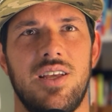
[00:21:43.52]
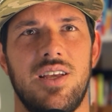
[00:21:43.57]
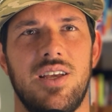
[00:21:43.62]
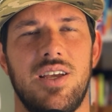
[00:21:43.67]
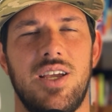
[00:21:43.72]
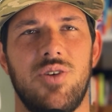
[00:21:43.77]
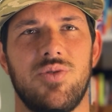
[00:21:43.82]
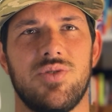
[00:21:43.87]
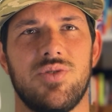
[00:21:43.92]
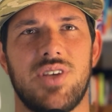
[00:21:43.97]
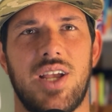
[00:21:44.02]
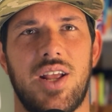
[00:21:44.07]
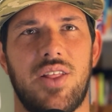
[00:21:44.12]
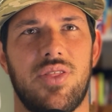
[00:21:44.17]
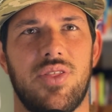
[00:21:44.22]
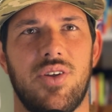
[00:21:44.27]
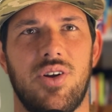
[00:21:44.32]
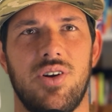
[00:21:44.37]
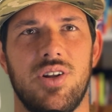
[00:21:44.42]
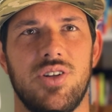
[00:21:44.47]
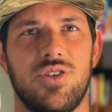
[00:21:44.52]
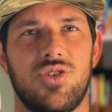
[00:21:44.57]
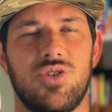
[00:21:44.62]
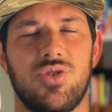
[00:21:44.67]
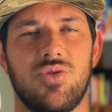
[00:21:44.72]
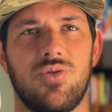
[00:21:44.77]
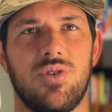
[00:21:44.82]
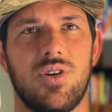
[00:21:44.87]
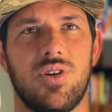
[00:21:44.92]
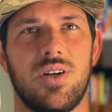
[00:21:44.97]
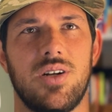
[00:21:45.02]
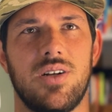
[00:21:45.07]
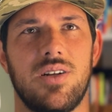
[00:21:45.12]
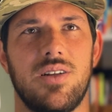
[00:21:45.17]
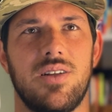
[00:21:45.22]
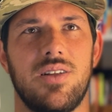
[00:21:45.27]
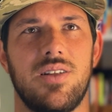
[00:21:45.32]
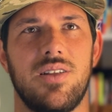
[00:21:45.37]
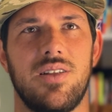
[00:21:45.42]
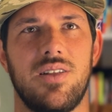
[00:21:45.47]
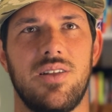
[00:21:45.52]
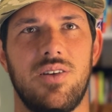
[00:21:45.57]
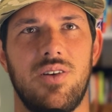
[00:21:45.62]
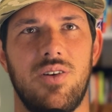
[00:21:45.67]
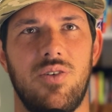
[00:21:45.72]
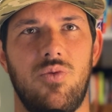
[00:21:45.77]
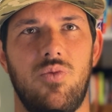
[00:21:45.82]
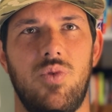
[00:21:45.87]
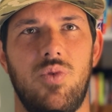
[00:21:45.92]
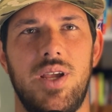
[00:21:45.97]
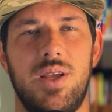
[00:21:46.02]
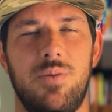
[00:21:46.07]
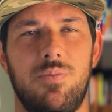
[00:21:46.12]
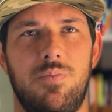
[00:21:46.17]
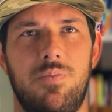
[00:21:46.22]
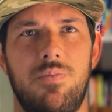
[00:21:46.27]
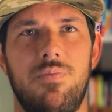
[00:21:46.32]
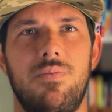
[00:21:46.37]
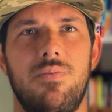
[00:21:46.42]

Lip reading: it was like 3rd and short. We